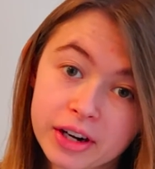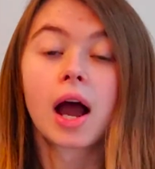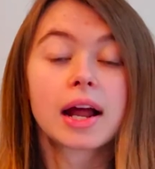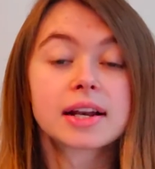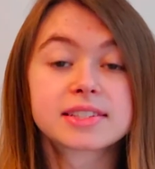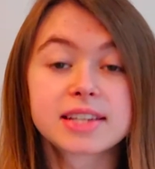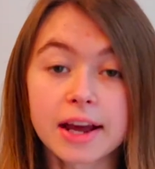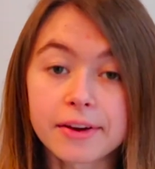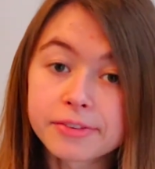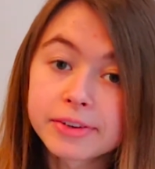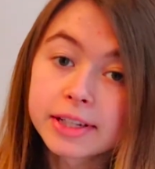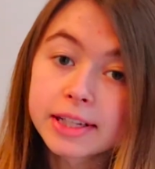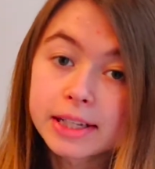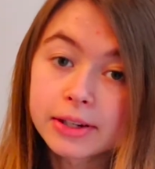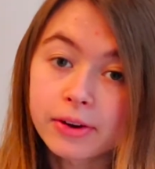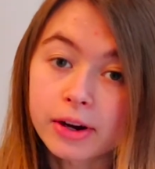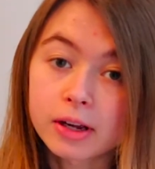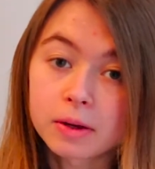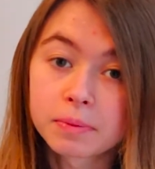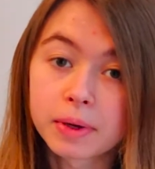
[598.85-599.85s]
Definitely
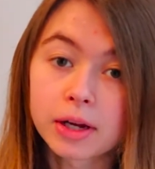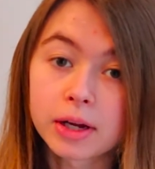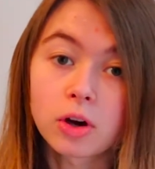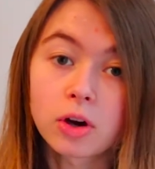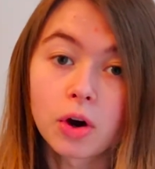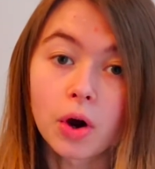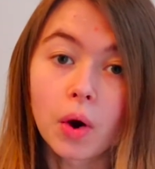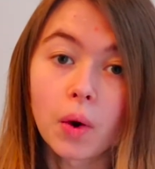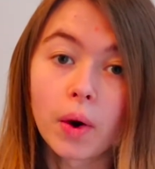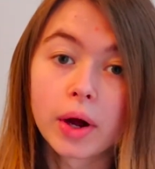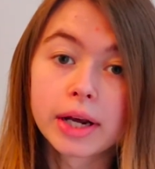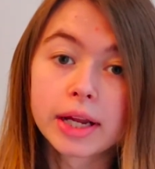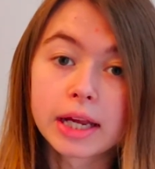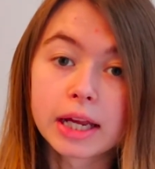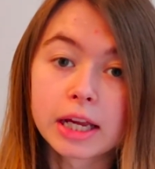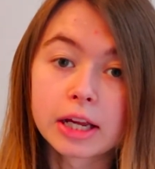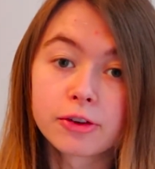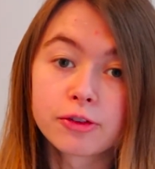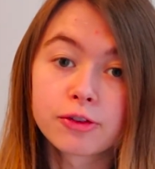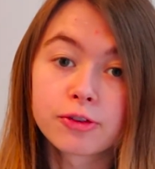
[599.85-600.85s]
recommend Coco and
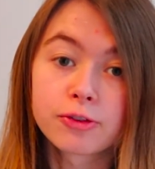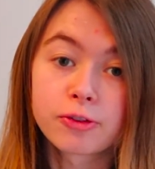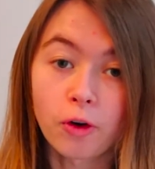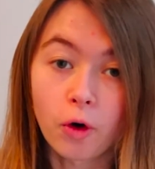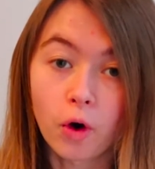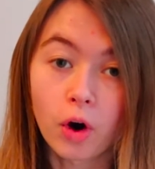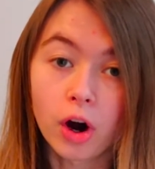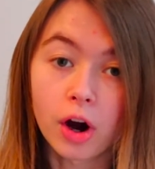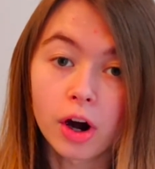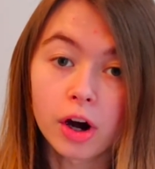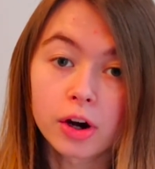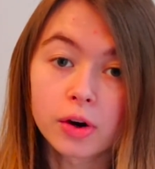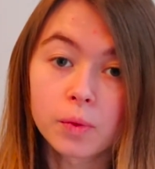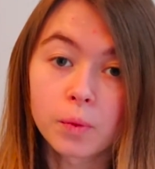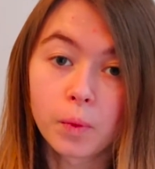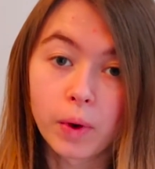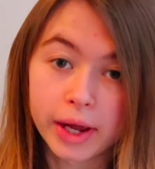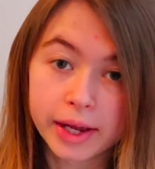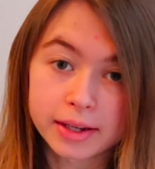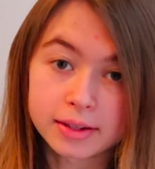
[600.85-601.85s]
Eve for
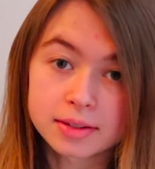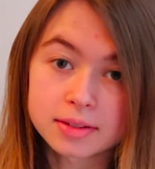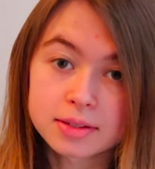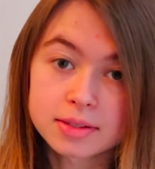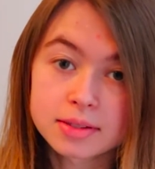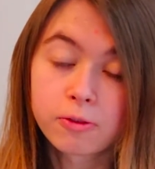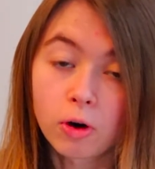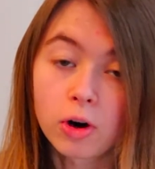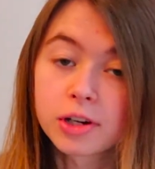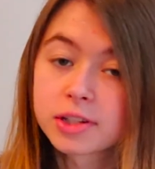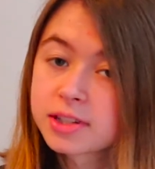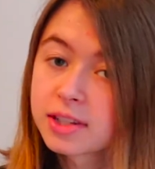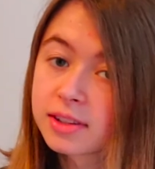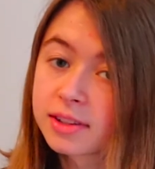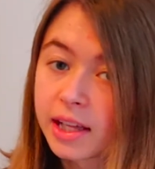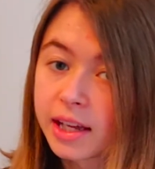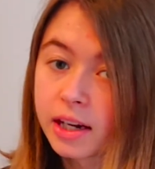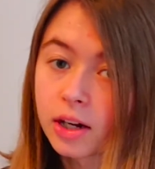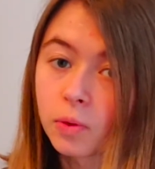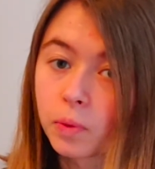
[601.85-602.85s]
wigs. For
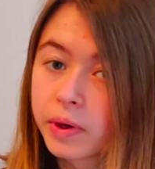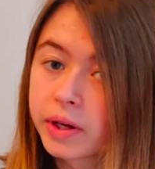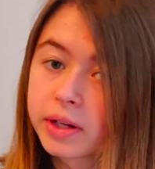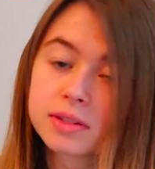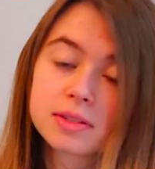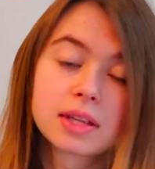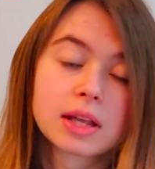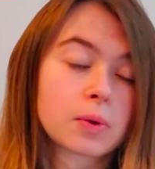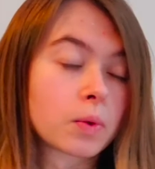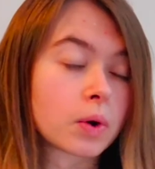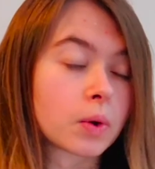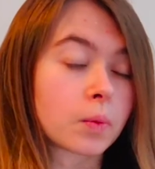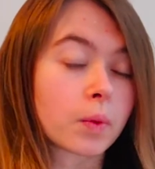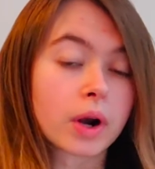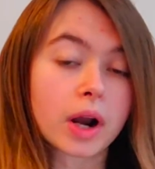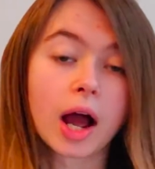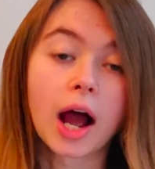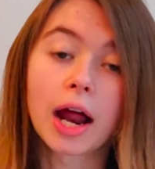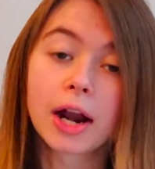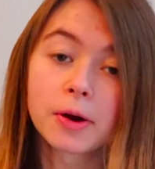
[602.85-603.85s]
synthetic wigs, they
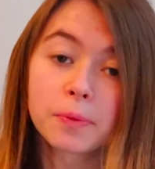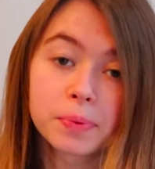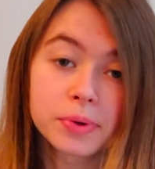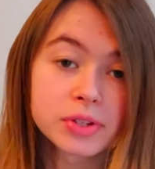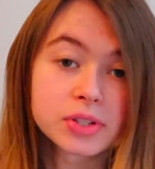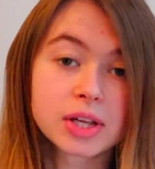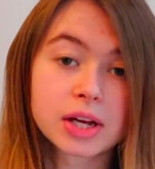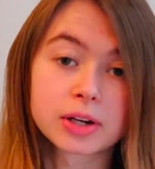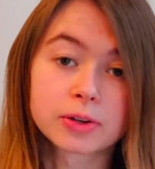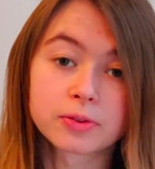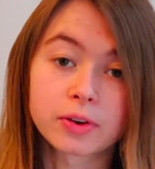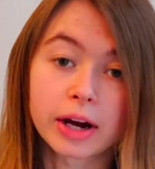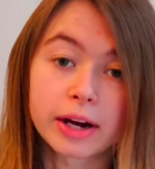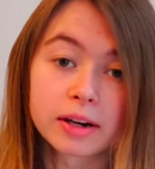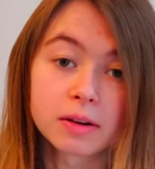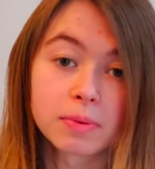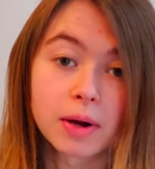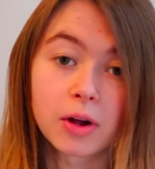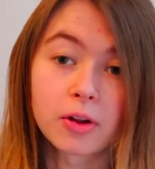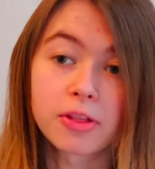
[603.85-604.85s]
100% right
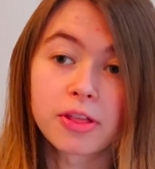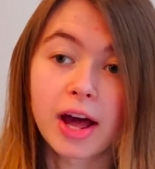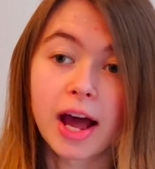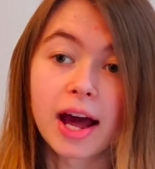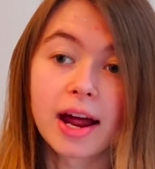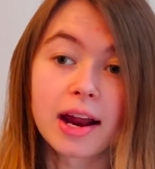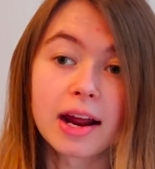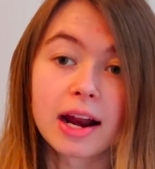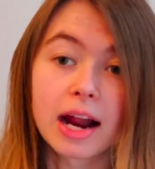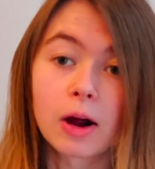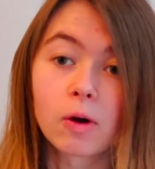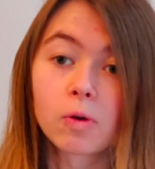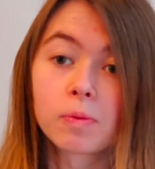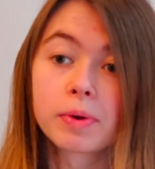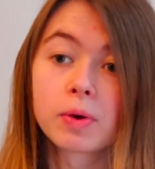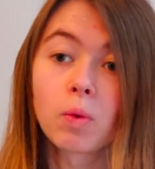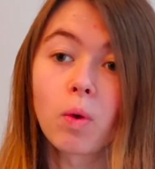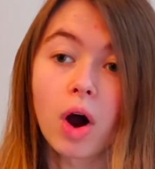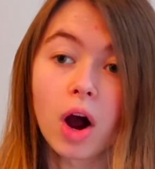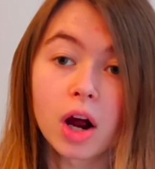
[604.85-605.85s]
about that, and I will be
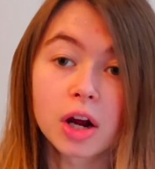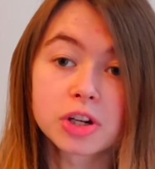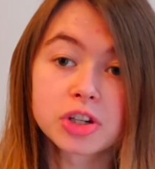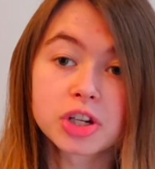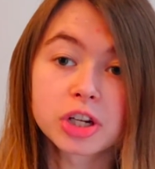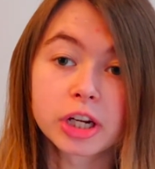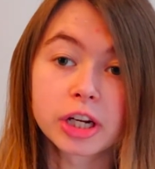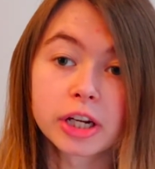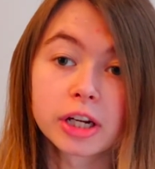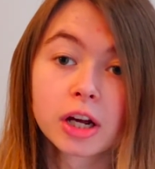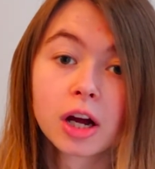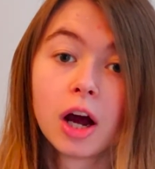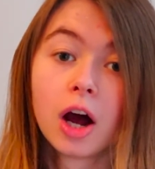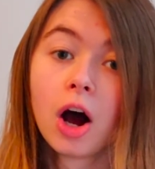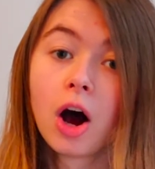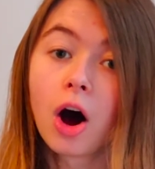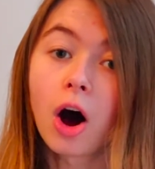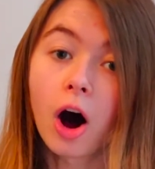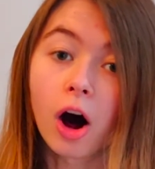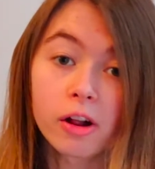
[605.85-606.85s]
washing
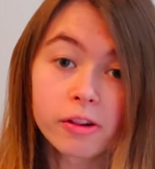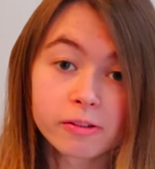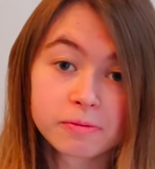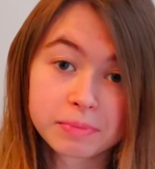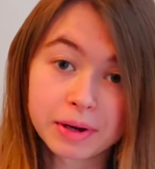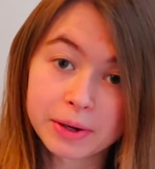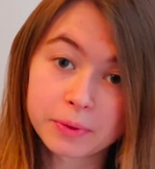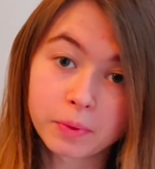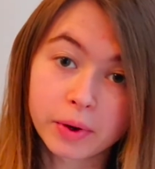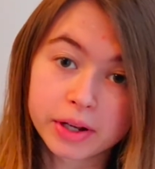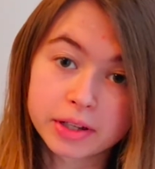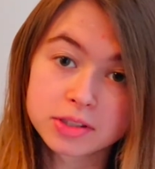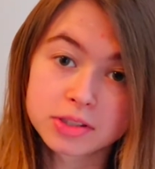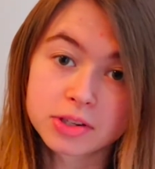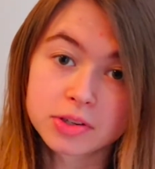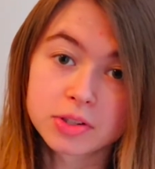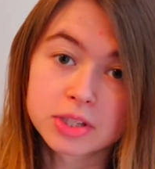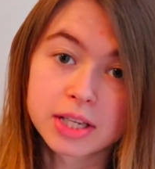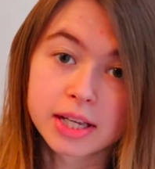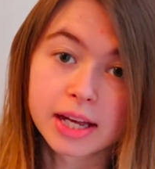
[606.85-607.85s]
all of my wigs
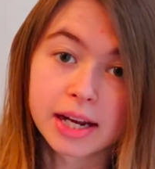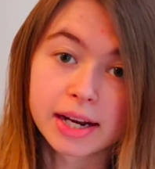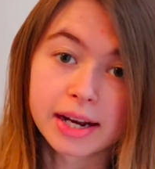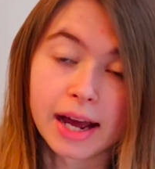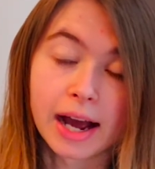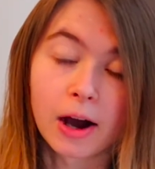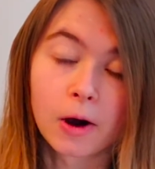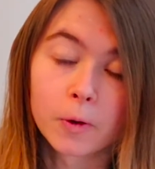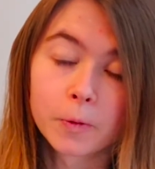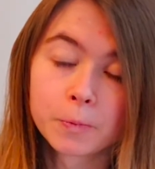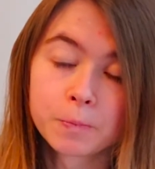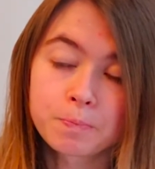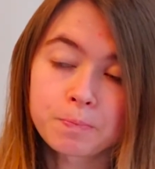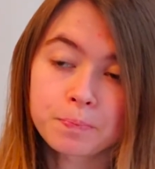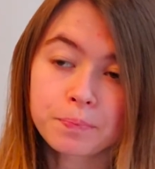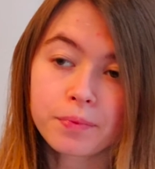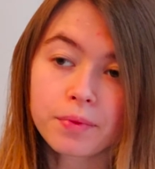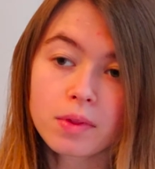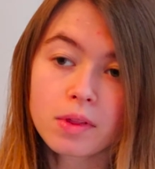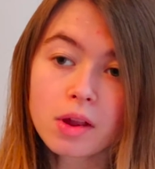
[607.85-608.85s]
using it now,
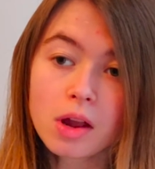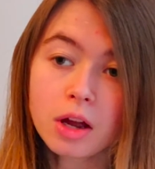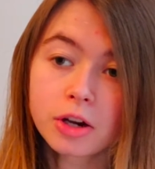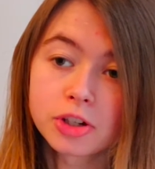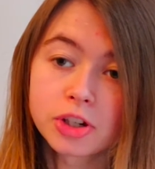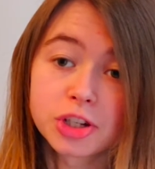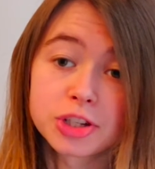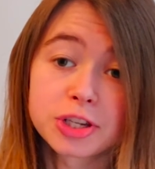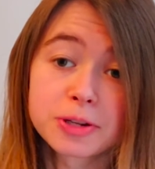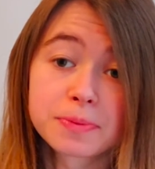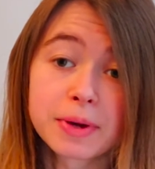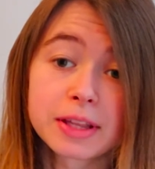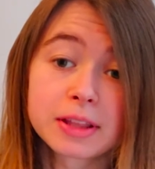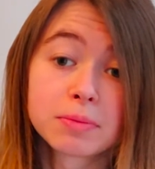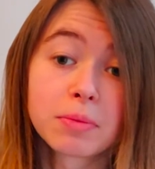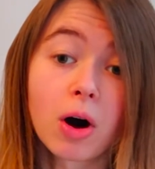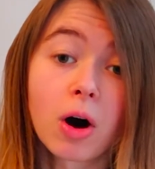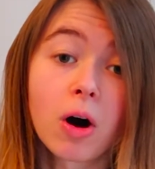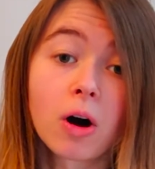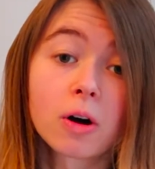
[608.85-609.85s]
just to make
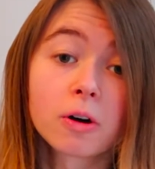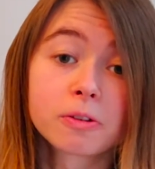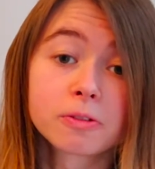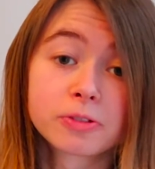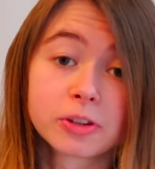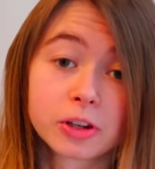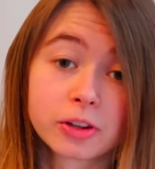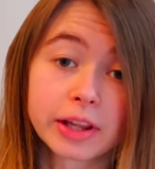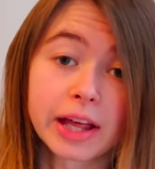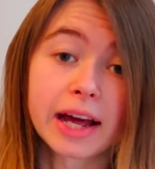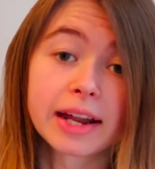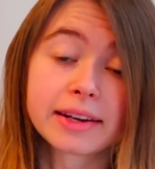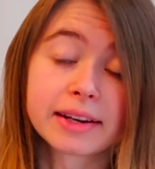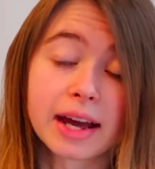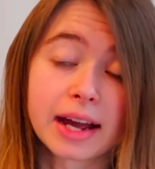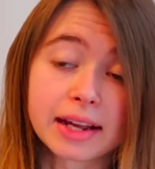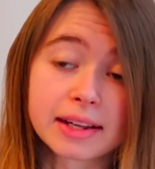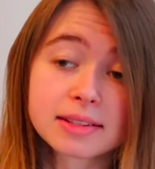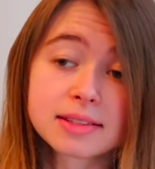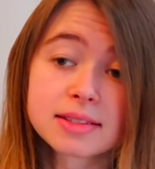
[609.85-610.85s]
them all feel that
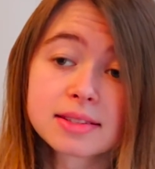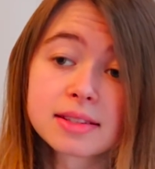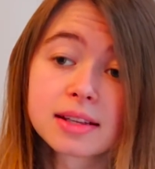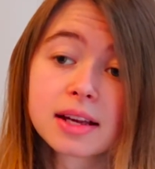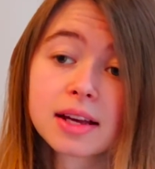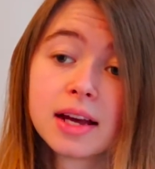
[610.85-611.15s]
nice.